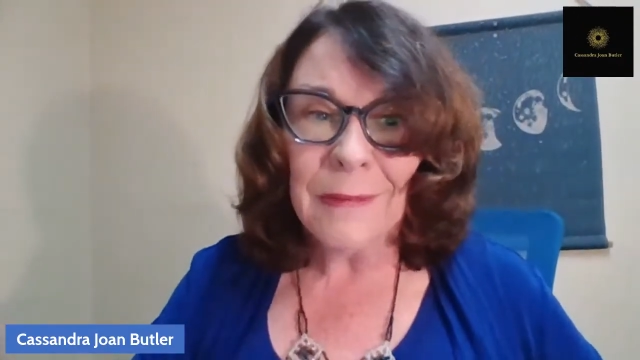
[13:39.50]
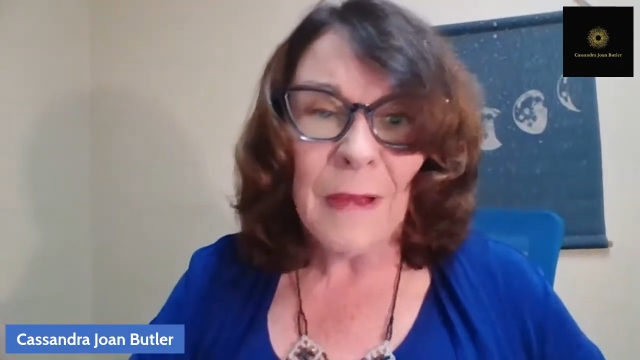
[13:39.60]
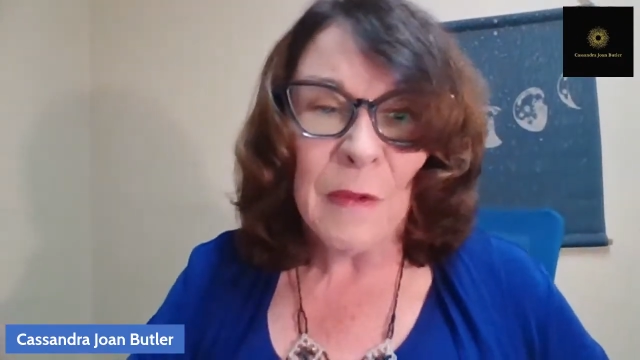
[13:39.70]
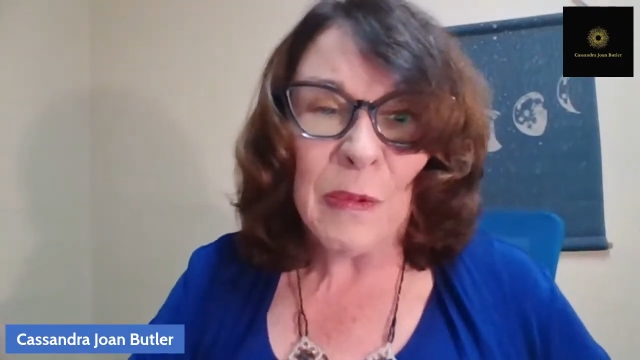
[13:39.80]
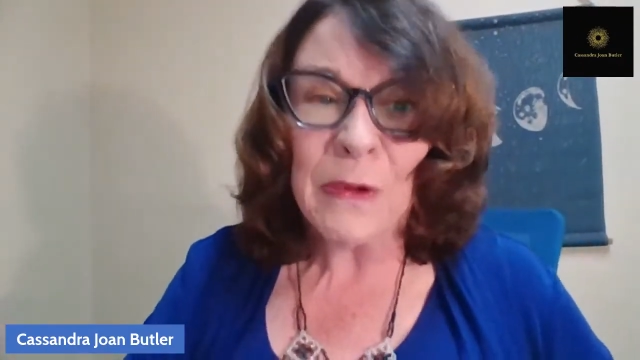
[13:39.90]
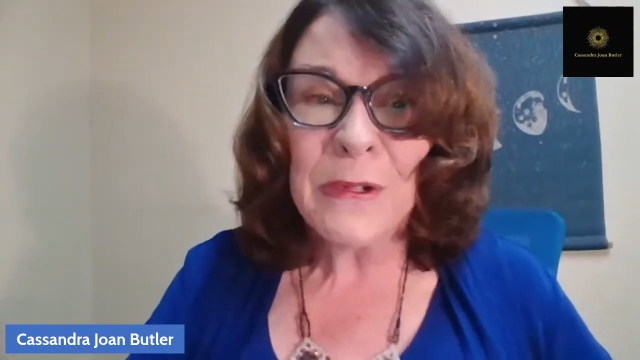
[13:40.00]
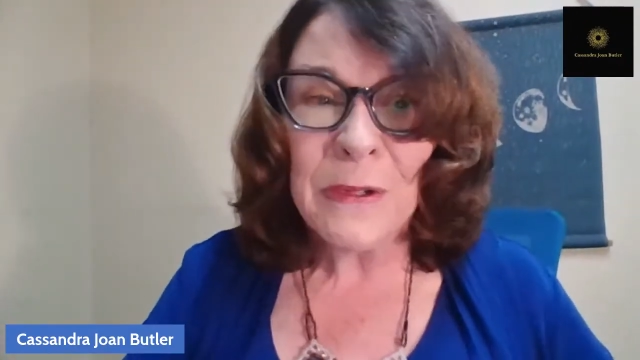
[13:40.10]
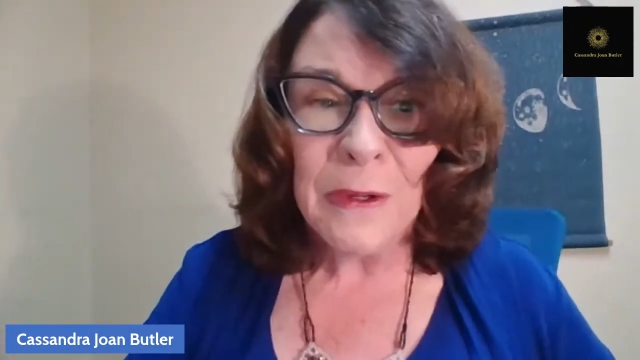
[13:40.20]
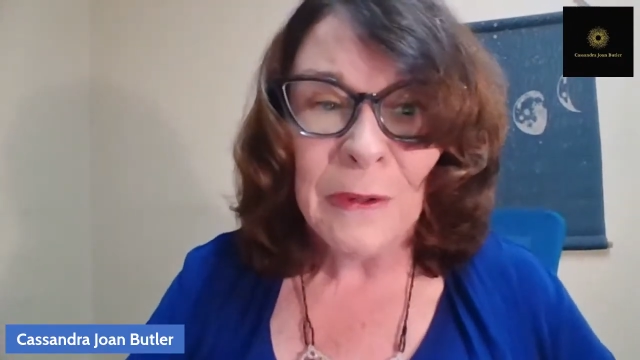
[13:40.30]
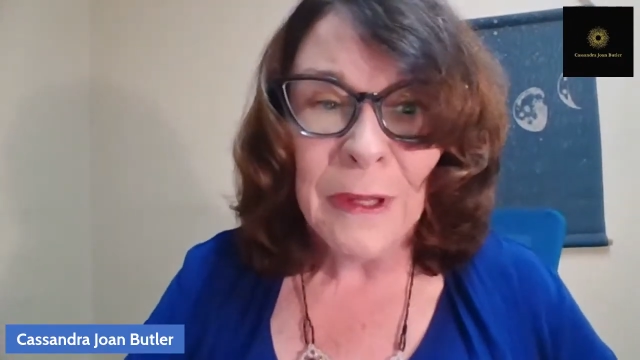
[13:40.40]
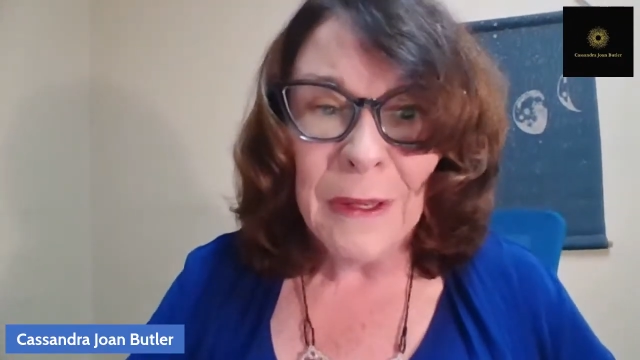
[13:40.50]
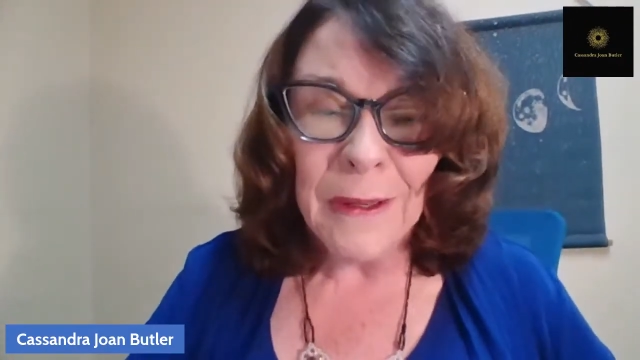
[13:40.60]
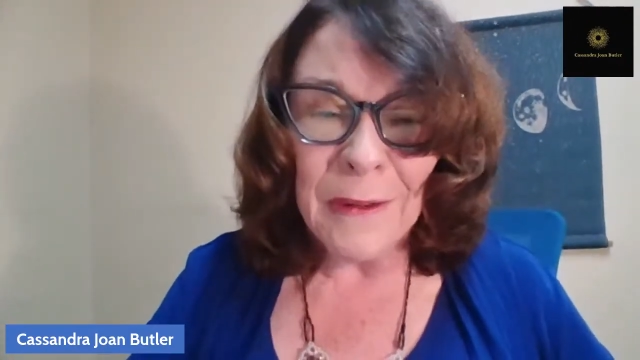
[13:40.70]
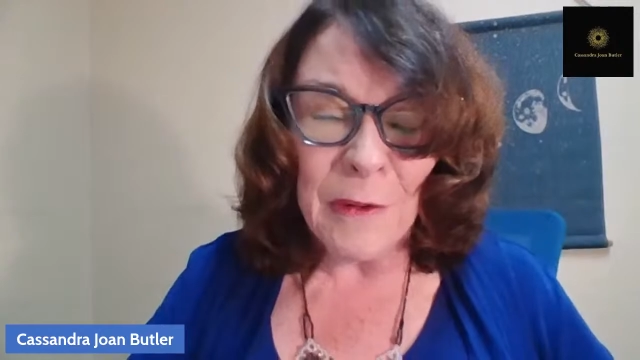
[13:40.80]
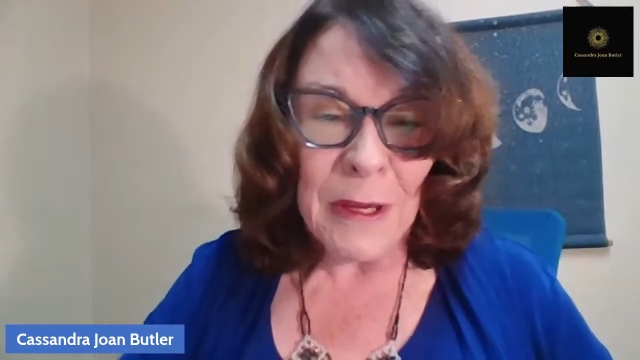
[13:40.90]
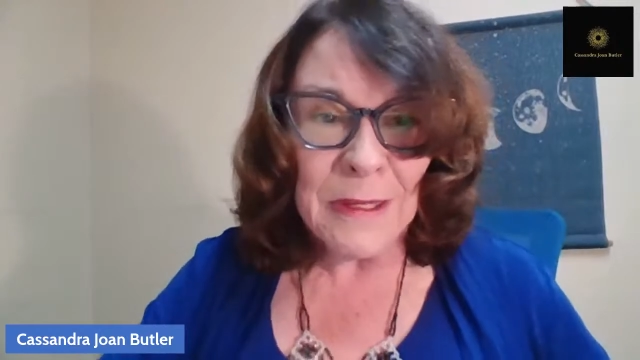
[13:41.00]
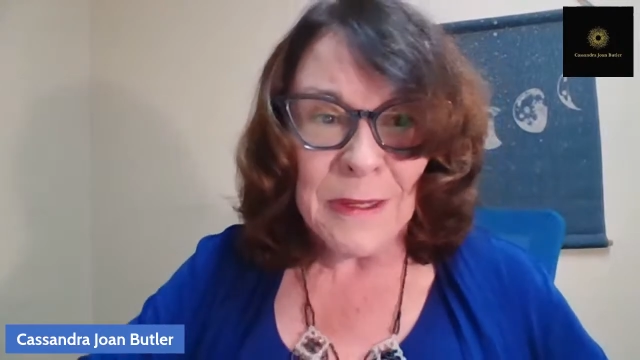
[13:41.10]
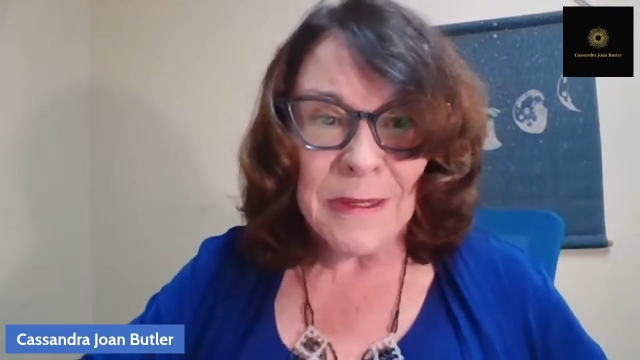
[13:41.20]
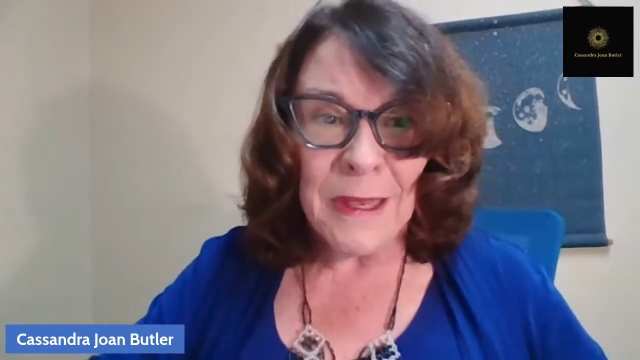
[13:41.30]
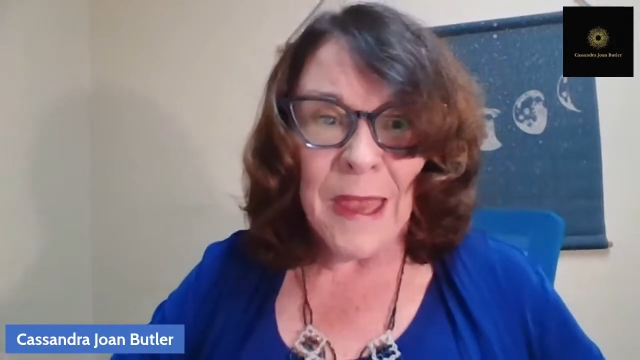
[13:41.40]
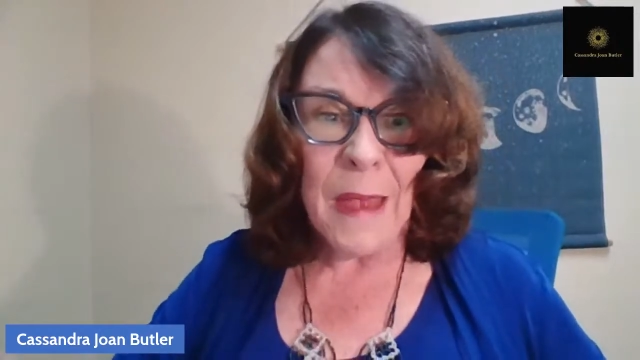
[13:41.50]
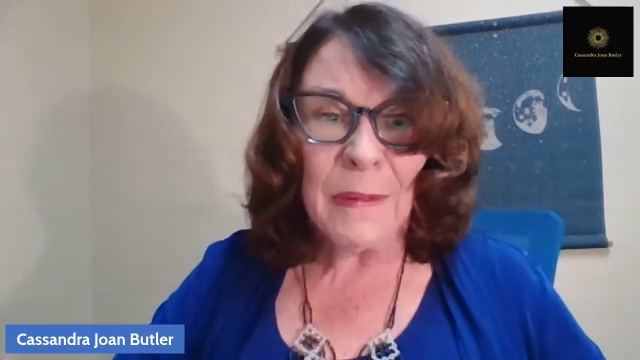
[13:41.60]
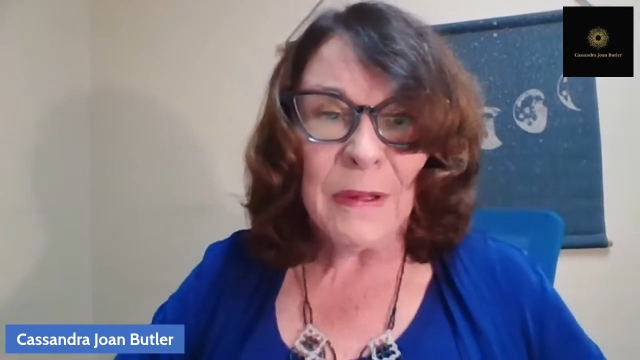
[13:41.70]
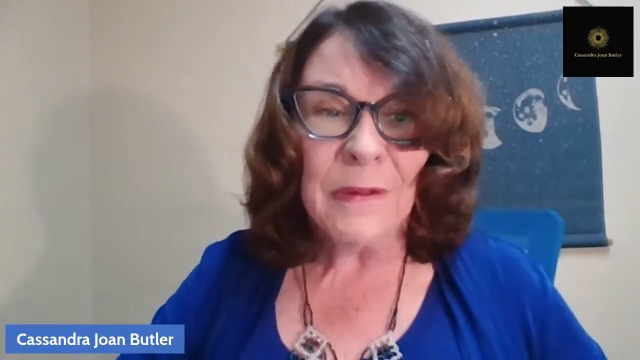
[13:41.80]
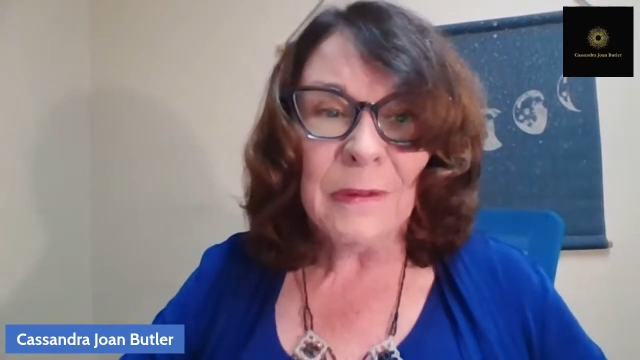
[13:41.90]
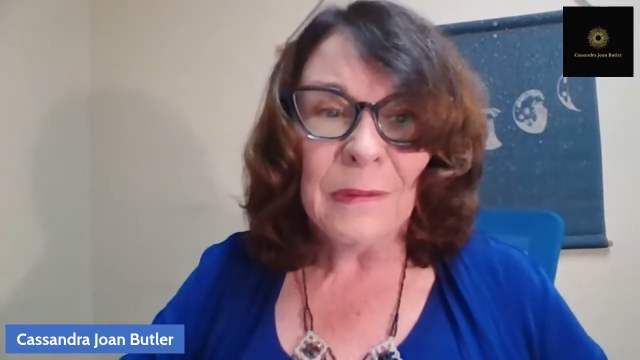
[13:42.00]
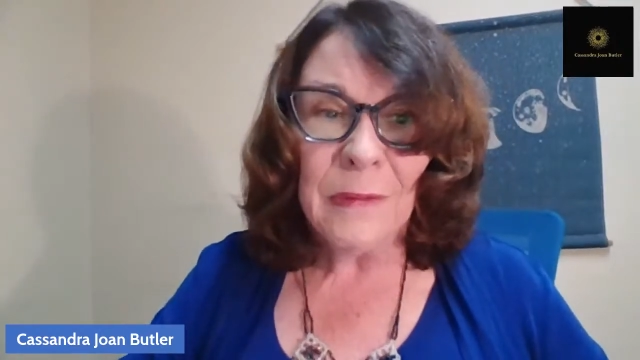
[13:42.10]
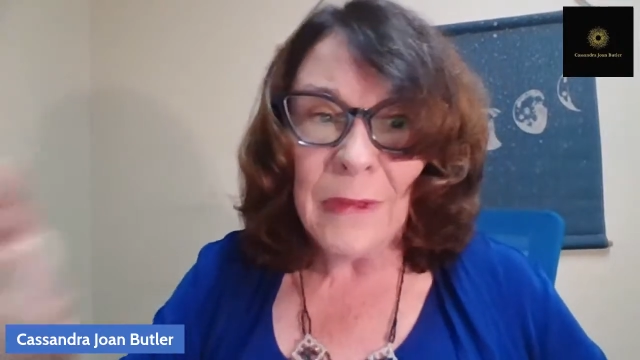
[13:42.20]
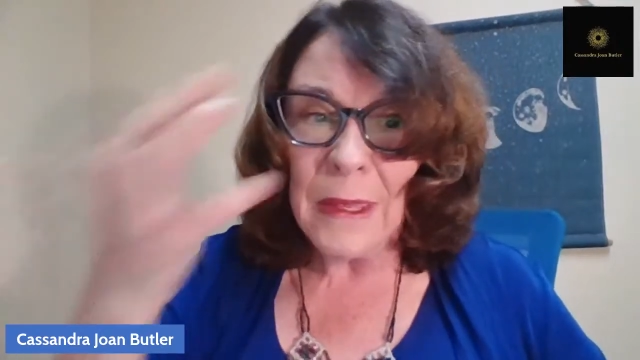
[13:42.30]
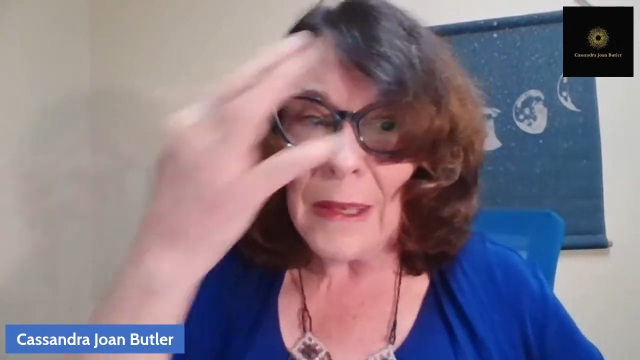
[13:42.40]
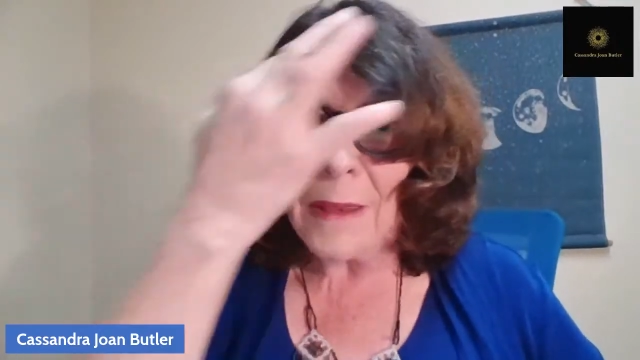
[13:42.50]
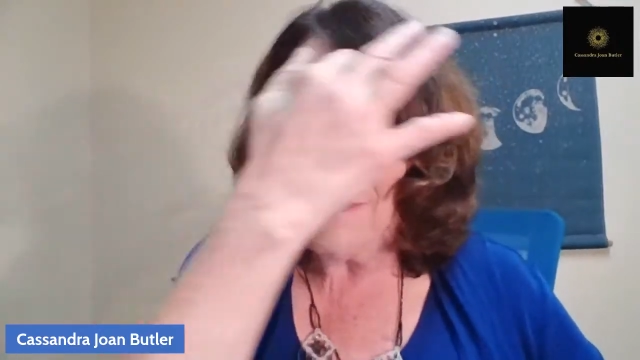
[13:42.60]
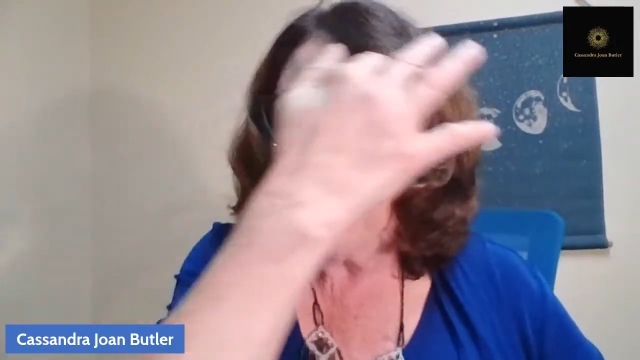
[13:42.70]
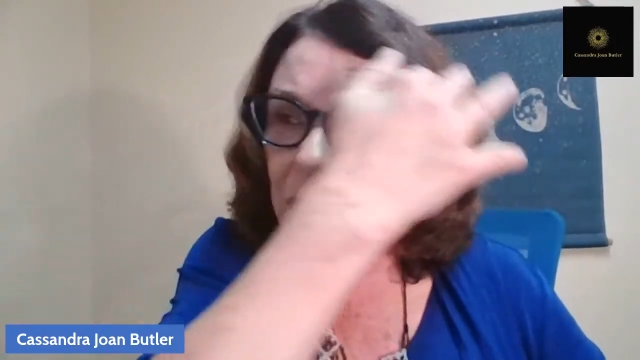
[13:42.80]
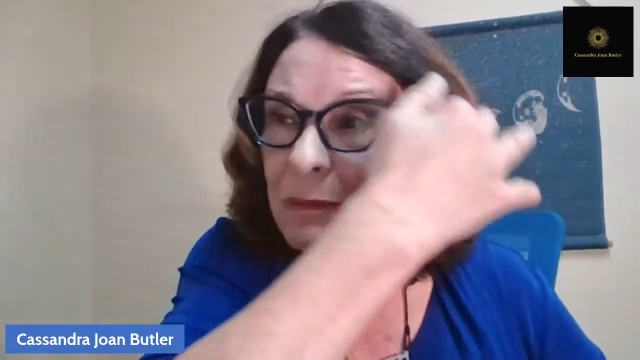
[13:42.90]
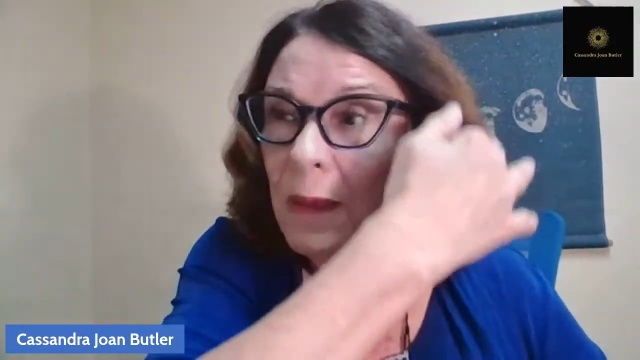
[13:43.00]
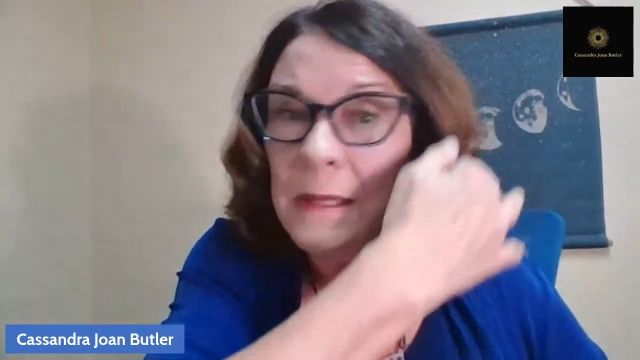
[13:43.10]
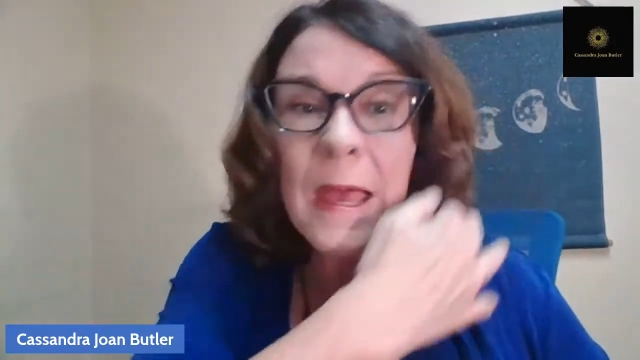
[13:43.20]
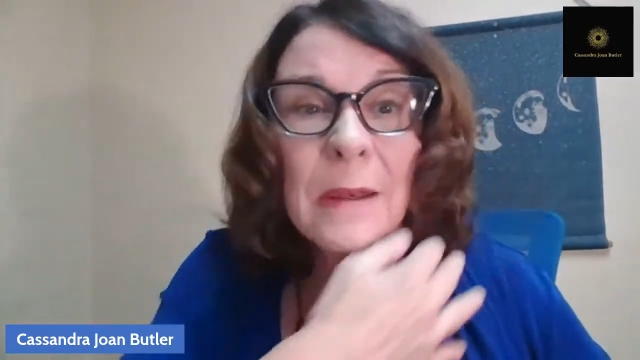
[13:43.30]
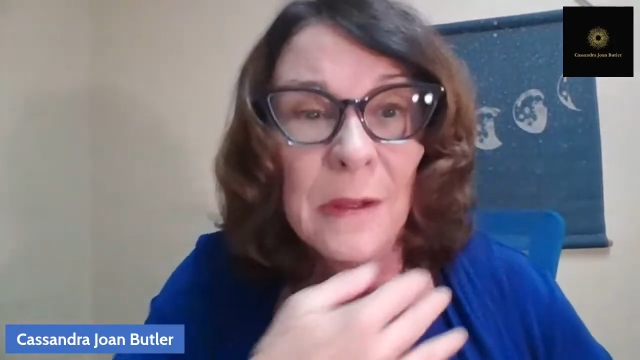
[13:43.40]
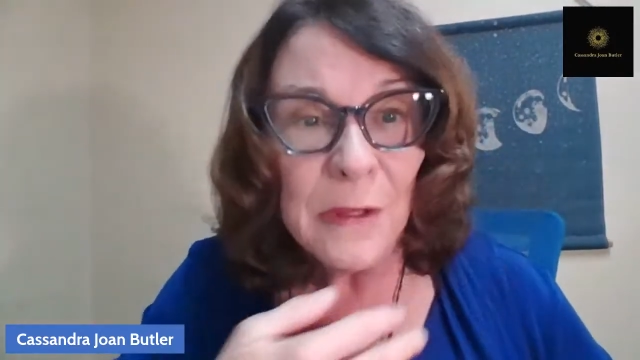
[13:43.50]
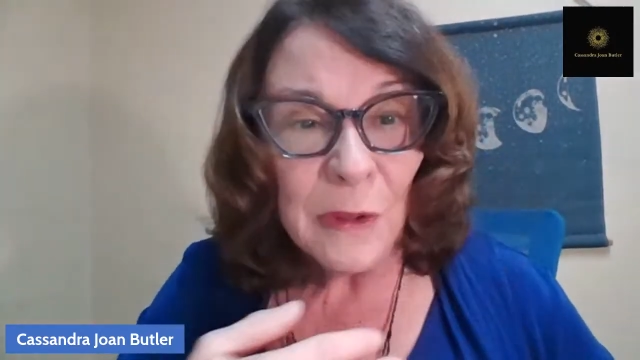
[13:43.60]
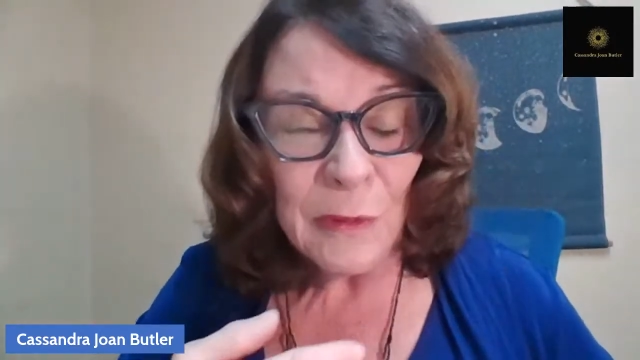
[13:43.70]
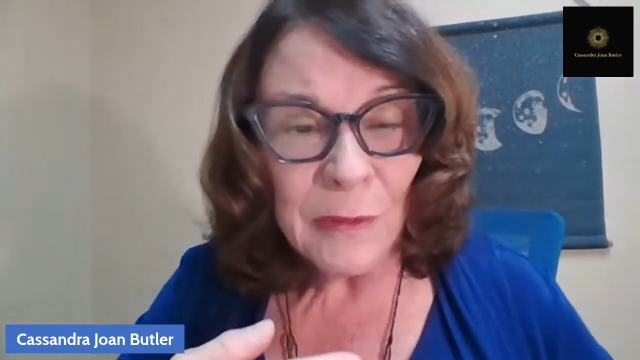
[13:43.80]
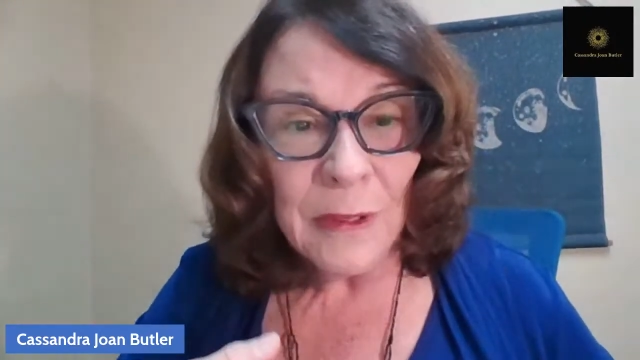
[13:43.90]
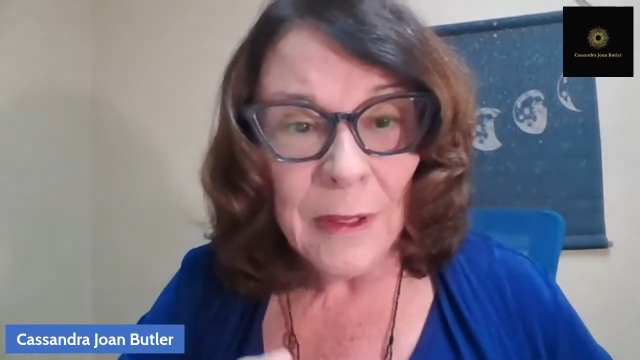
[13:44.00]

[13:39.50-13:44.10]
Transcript: of a personal crisis that happened that I attended to.